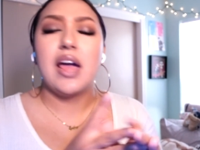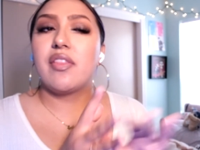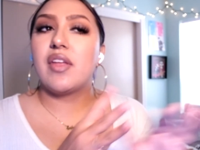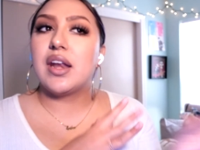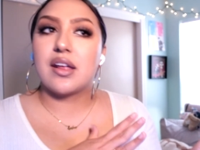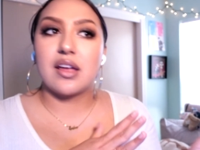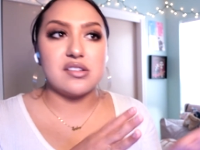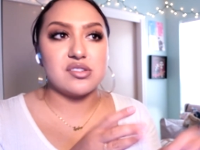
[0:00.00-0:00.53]

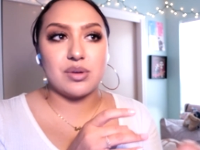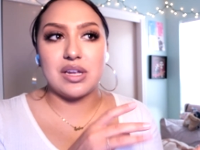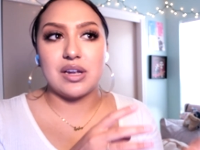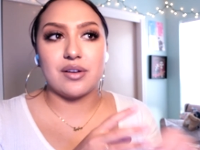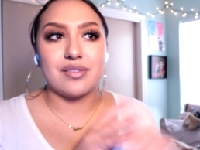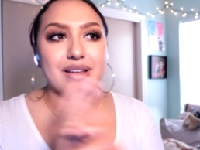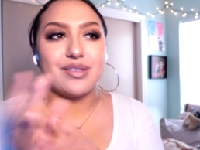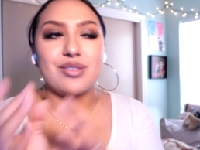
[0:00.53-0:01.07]
Then it cut to it
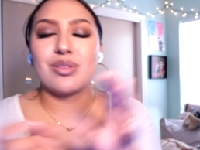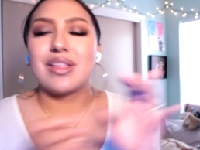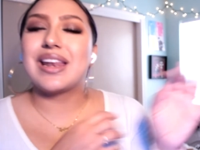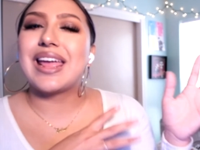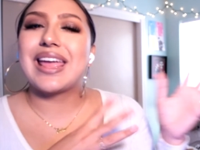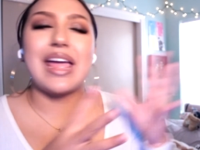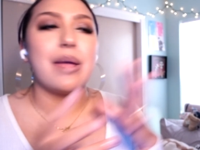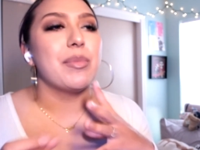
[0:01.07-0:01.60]
here and there so then
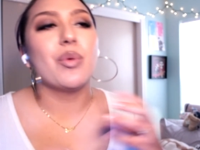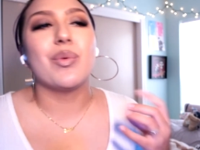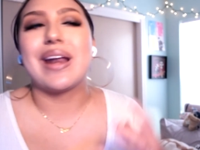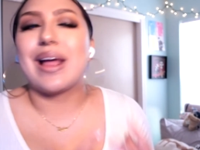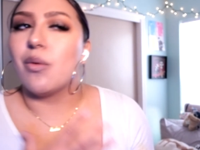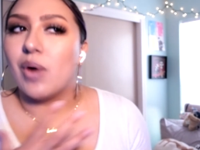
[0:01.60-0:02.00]
it gave me what I